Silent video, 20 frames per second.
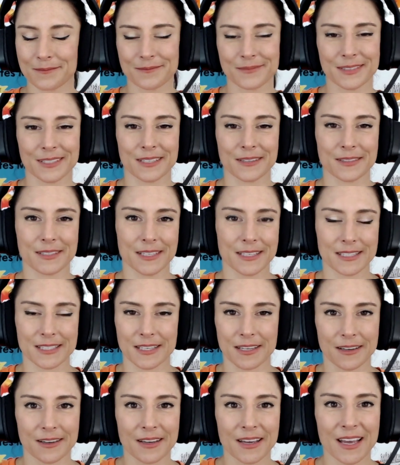since
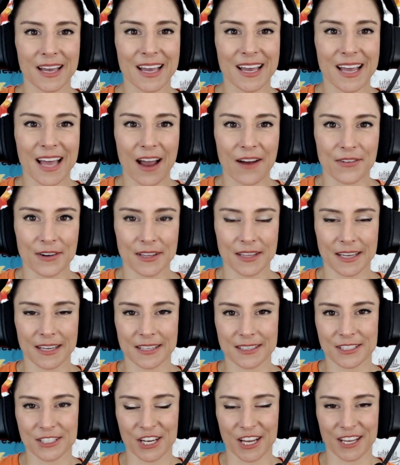the
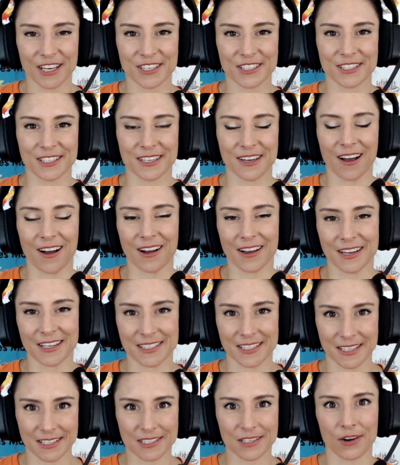everything changed in
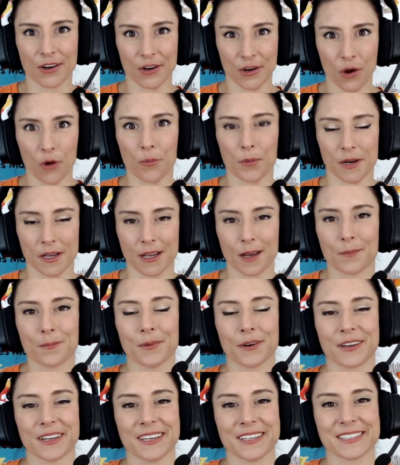August, I started opening up
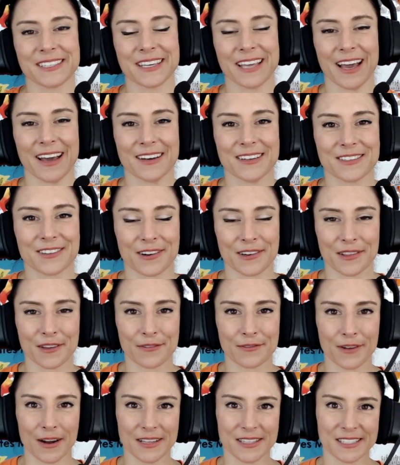bookings again during the
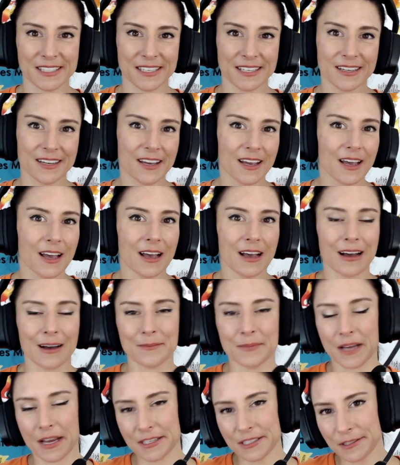frenzy.
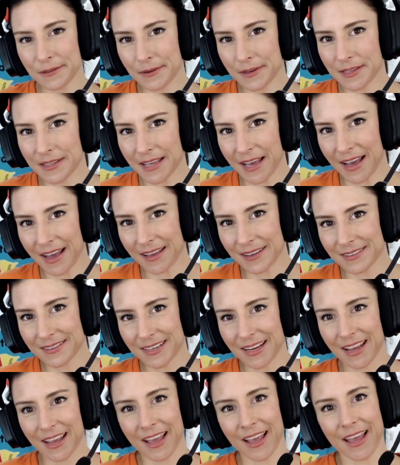I'm not doing that.
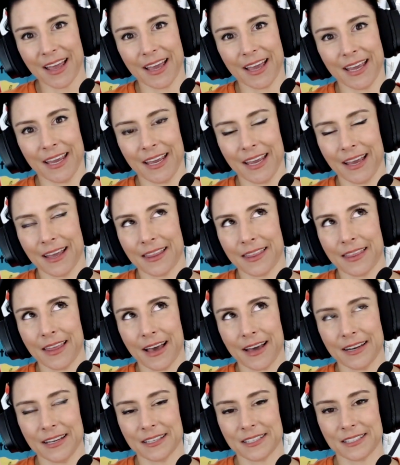And
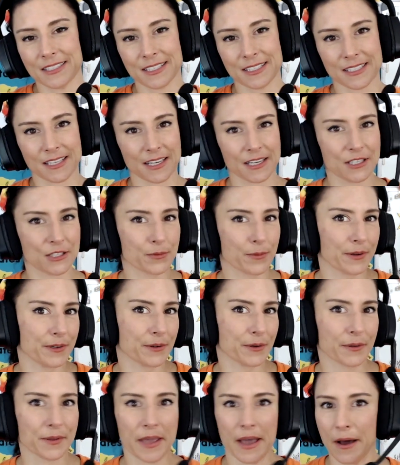then it's just going to
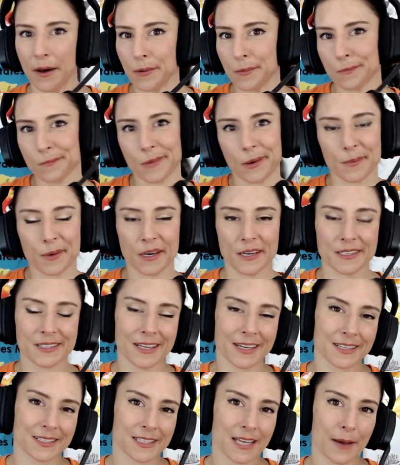dwindle down. I'm going to
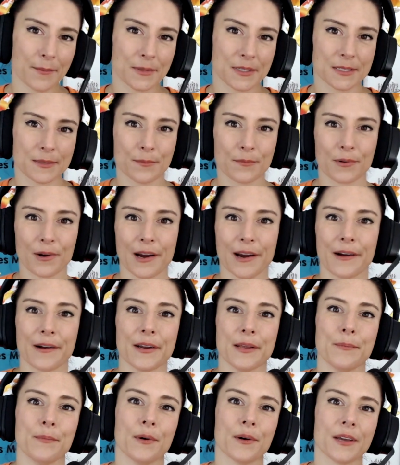accept some
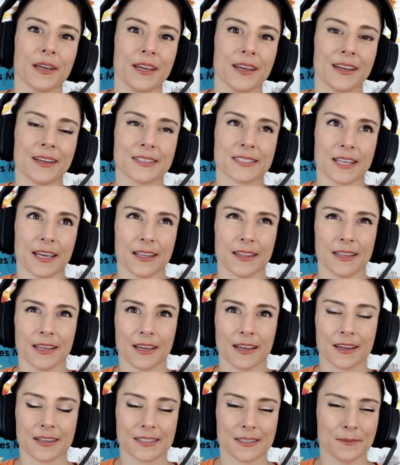priority bookings. I
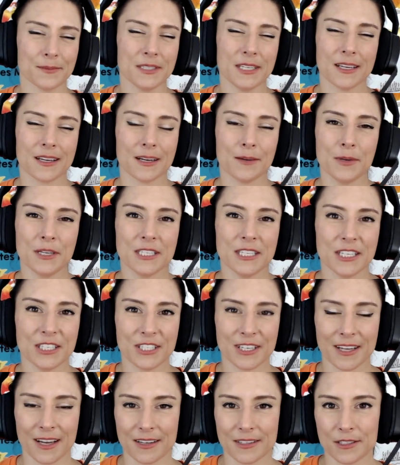think I'm going to be
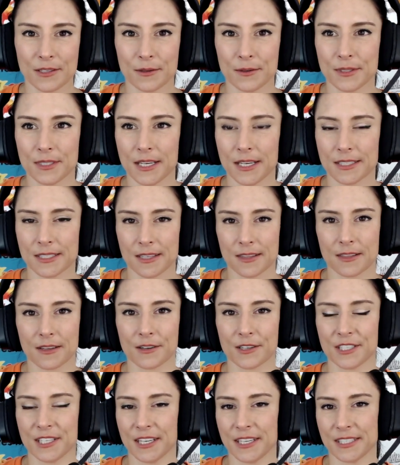teaching on Tuesdays and
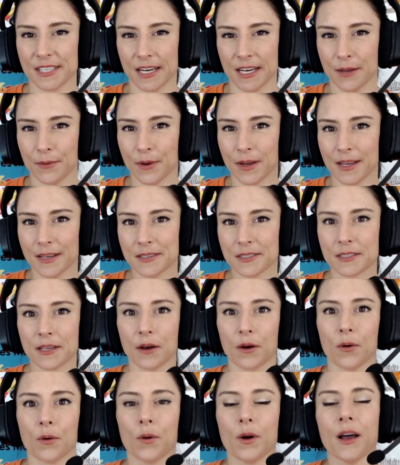Thursdays anyway,
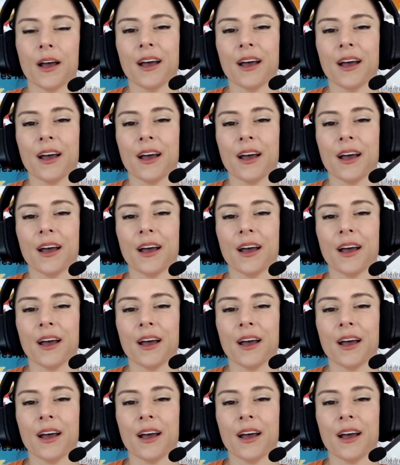so